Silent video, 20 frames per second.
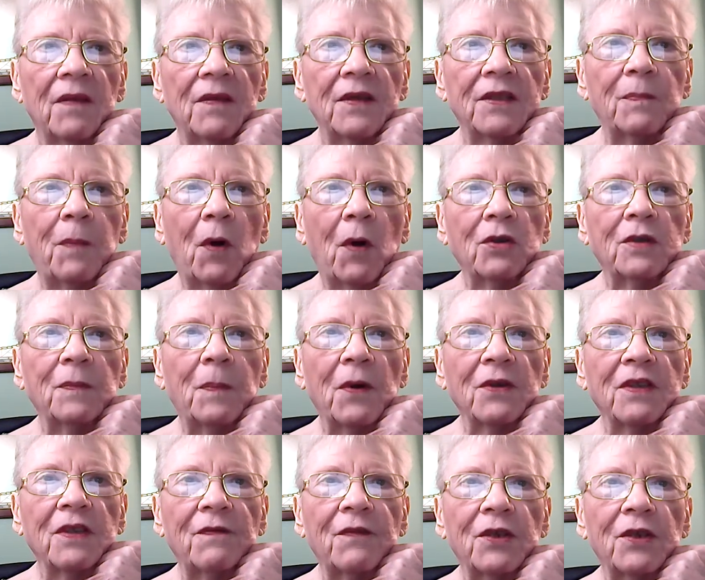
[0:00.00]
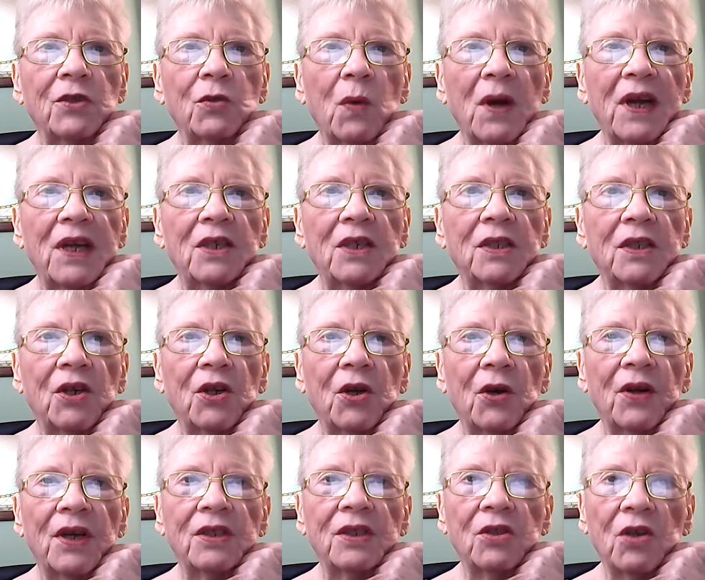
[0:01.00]
The spokesperson for Swedish
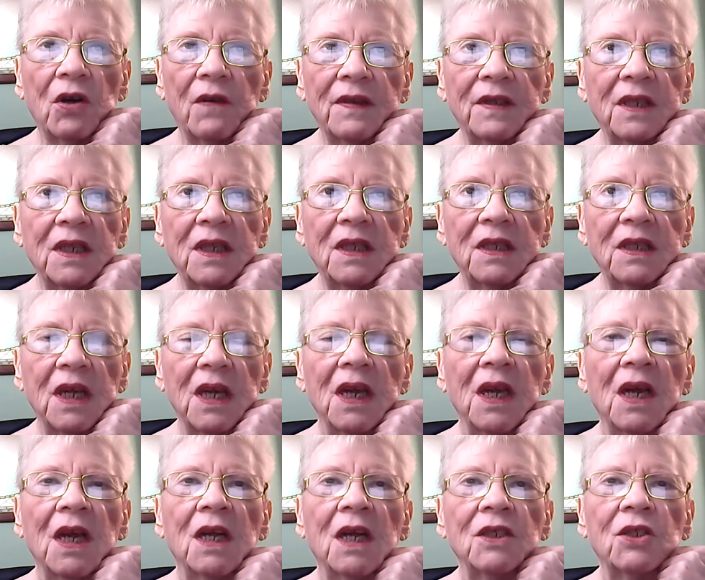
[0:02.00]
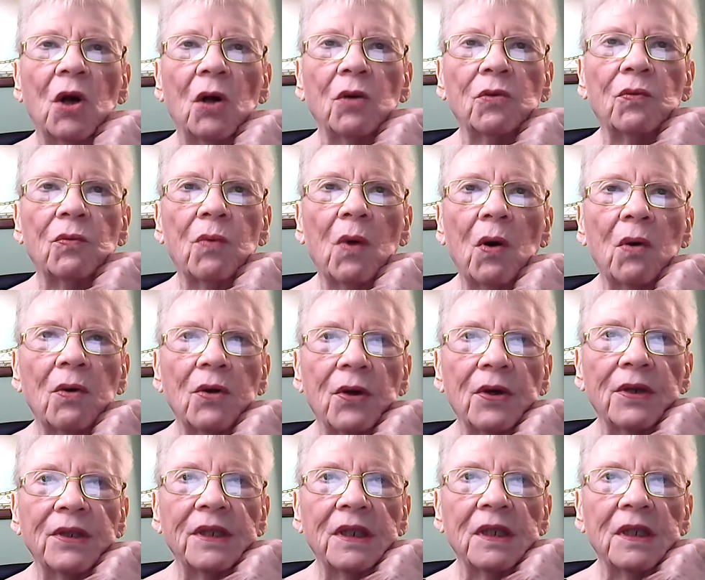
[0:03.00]
security services told
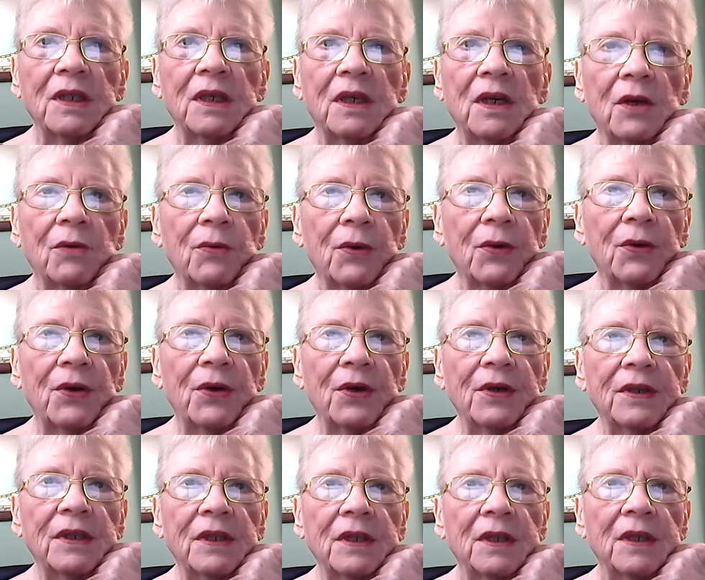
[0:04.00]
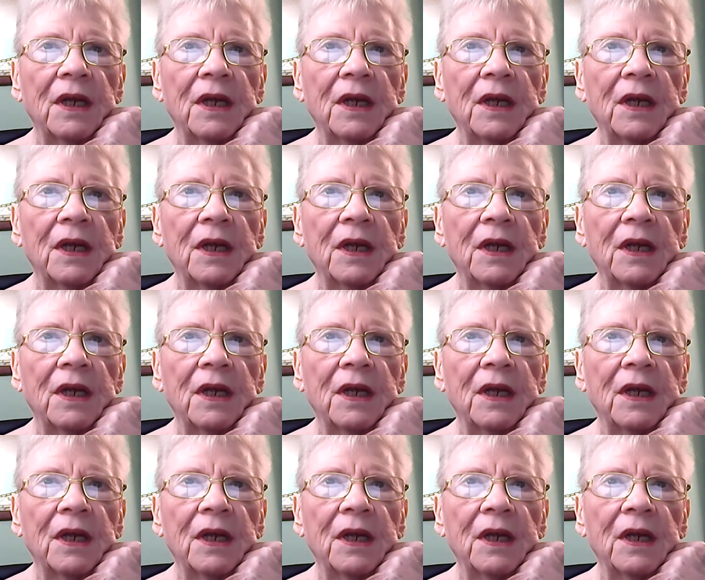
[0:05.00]
Reuters, Reuters